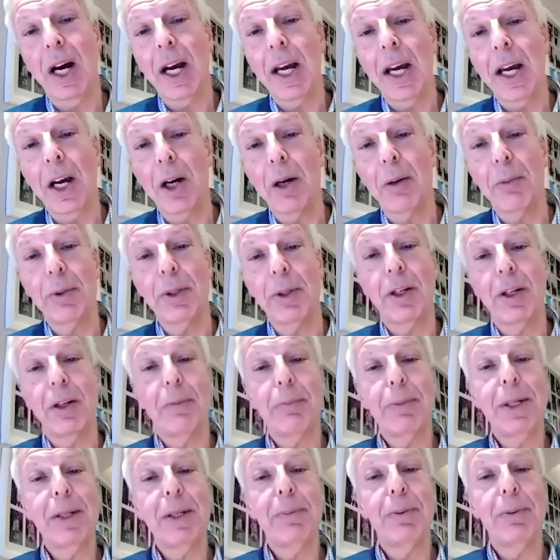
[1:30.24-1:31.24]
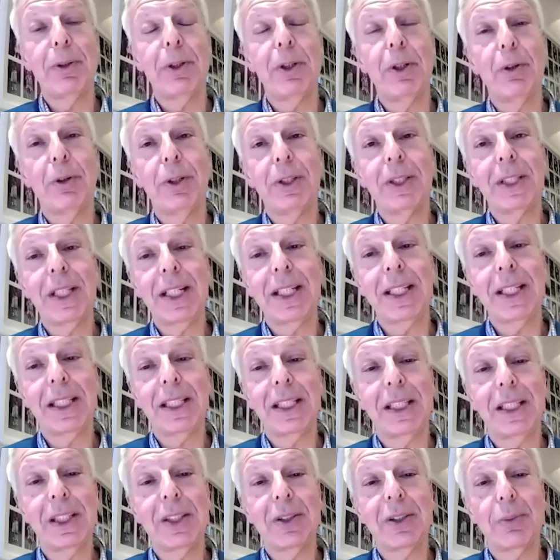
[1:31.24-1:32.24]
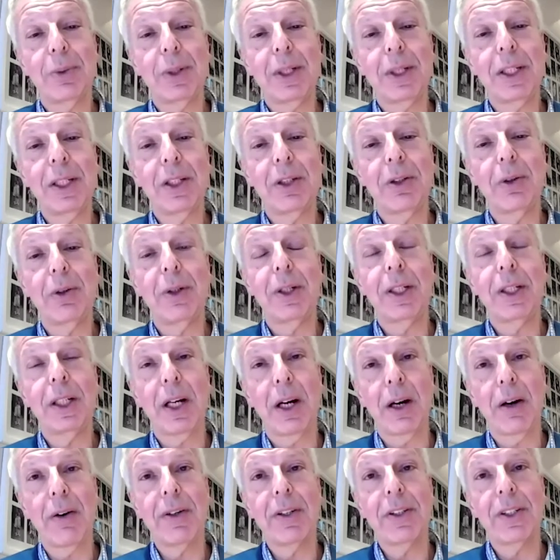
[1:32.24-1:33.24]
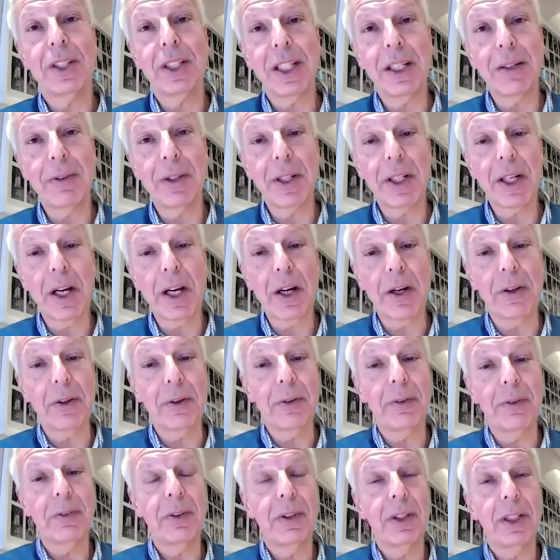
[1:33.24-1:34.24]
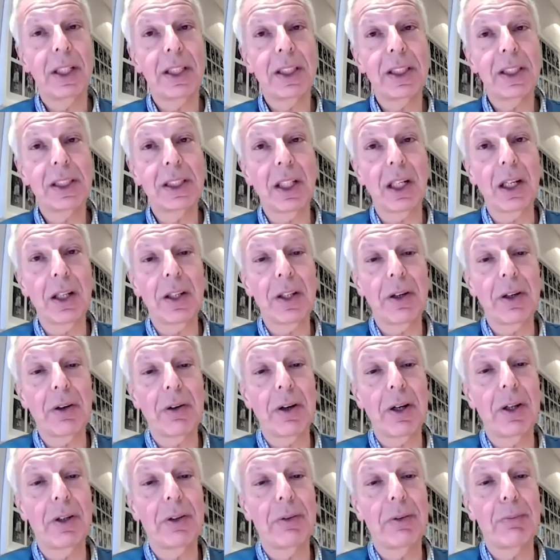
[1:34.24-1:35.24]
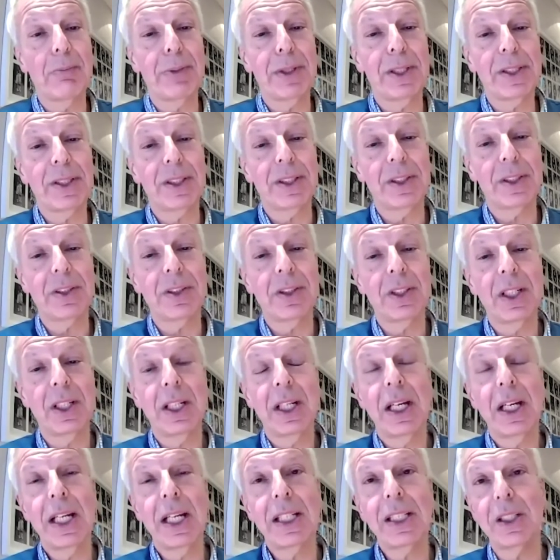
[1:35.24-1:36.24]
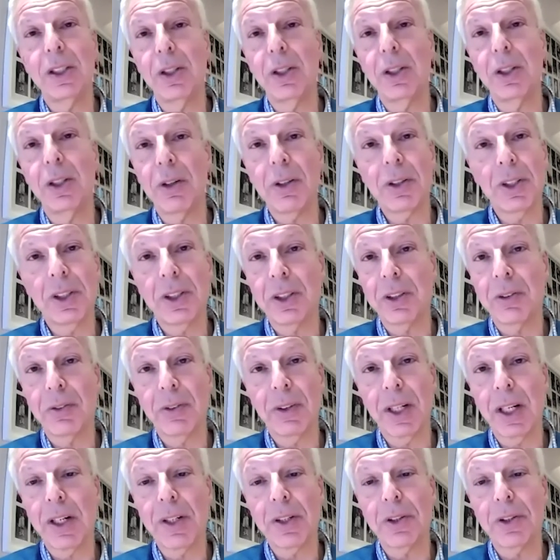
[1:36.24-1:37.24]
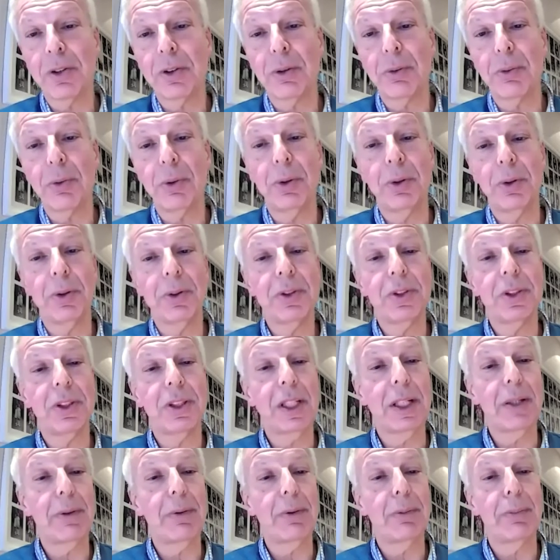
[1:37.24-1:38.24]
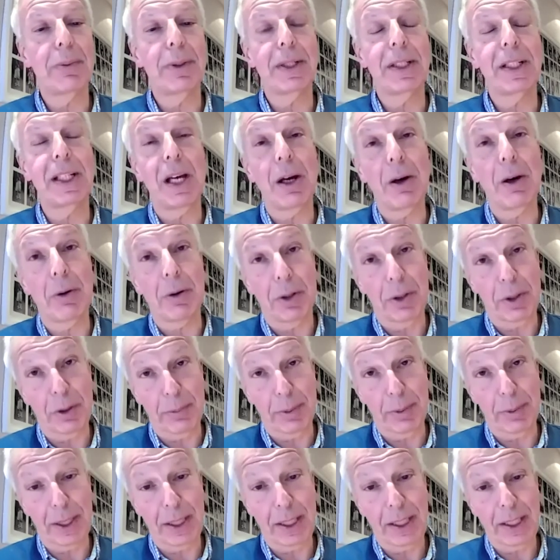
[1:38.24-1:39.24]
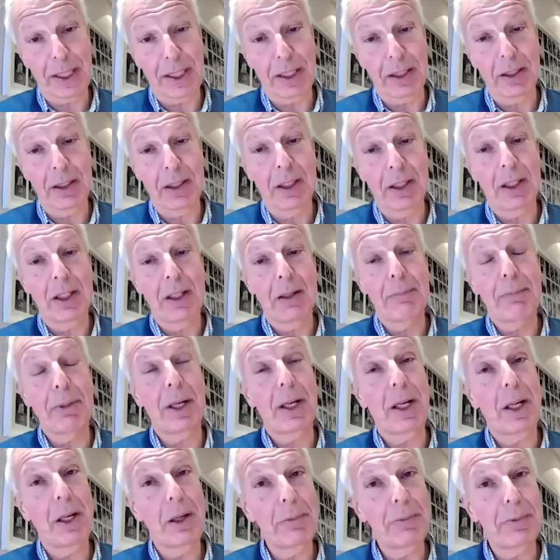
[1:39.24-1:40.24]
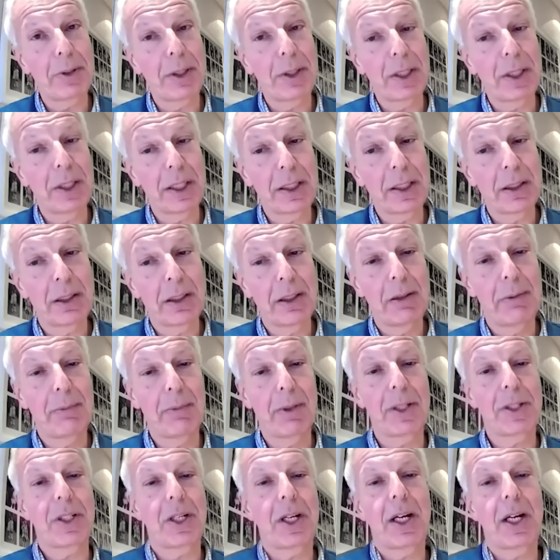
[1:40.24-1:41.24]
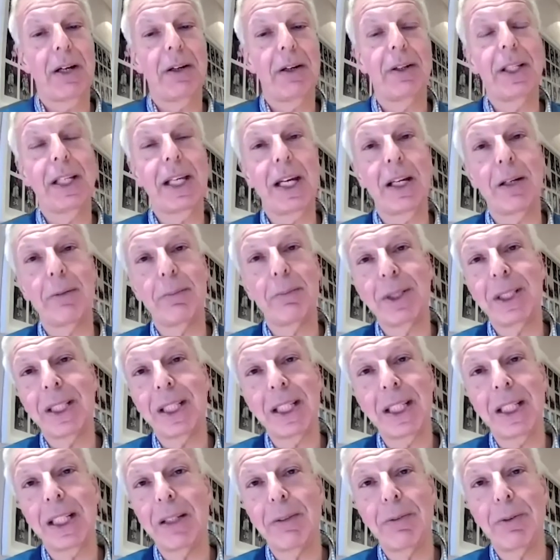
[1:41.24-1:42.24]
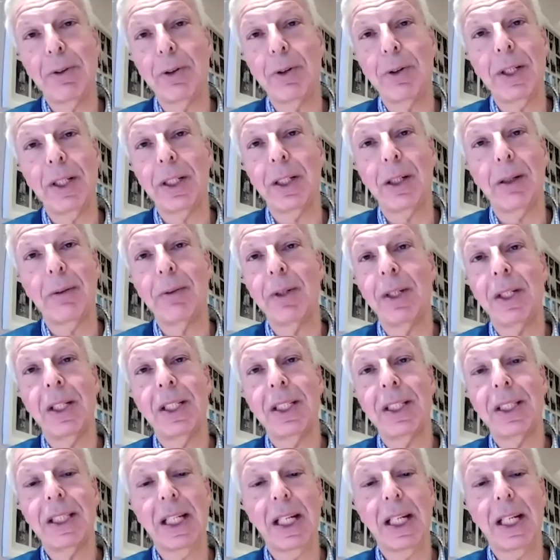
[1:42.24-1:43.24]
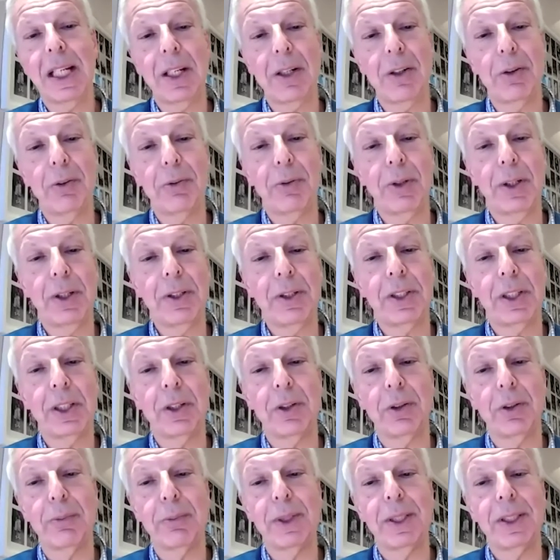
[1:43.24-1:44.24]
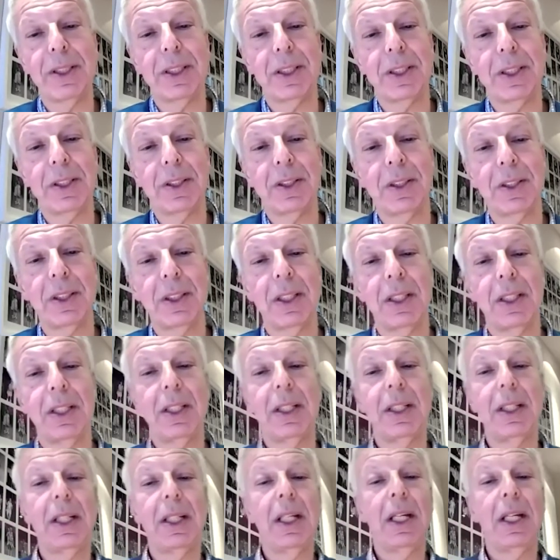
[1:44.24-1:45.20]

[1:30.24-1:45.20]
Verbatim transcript: So I hope there are people who are attending this week who are encouraged to give it a go and start their own business. It's not just the financial rewards, they will be lower at the beginning, but hopefully much higher at the end, particularly if you end up selling or floating your business.